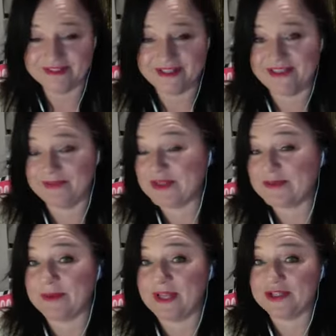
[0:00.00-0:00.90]

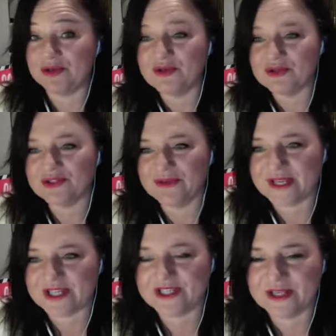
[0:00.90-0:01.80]
I talk to
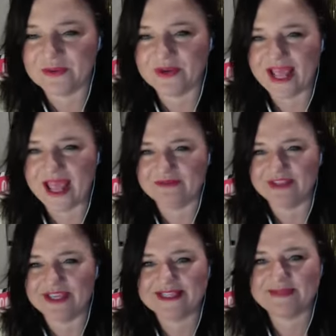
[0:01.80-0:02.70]
actually want to have
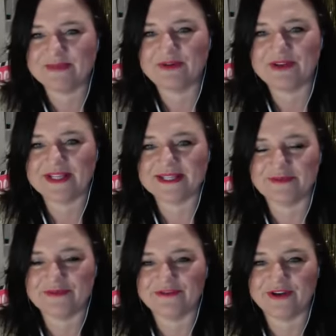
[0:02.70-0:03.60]
the experience
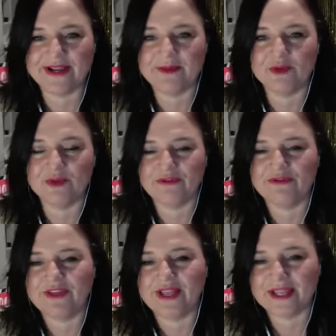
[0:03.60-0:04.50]
of freedom, or the
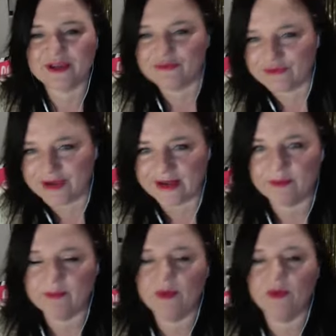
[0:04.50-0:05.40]
feeling of
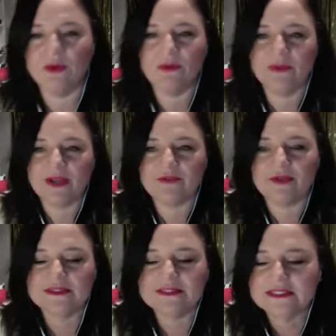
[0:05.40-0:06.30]
freedom, or whatever.
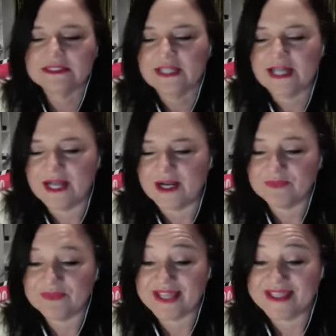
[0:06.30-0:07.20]

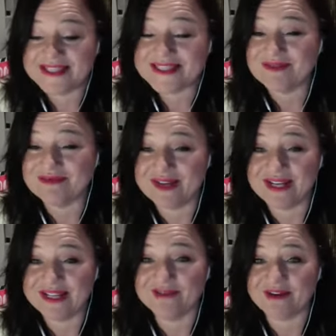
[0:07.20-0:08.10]
And this is a
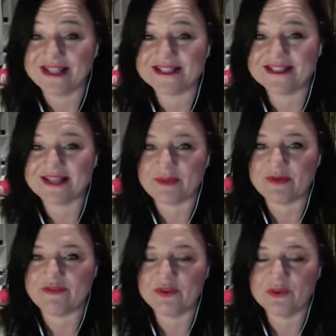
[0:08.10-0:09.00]
really great step
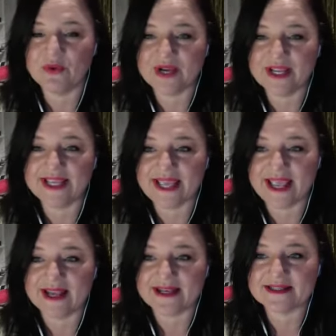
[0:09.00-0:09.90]
if you want to
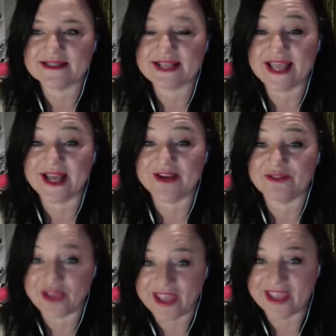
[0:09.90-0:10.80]
get out of
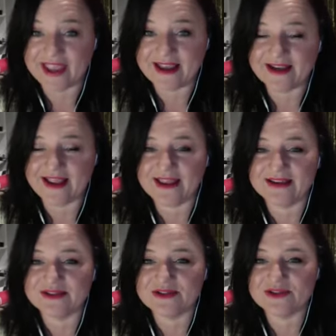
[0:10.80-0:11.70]
your head
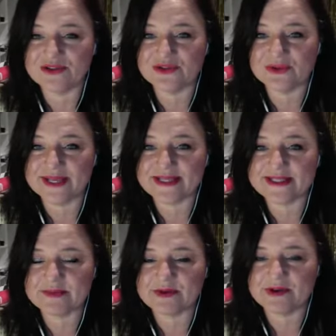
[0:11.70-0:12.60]
and to
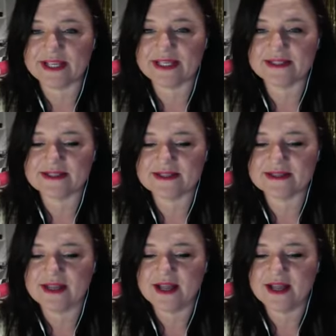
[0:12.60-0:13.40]
experience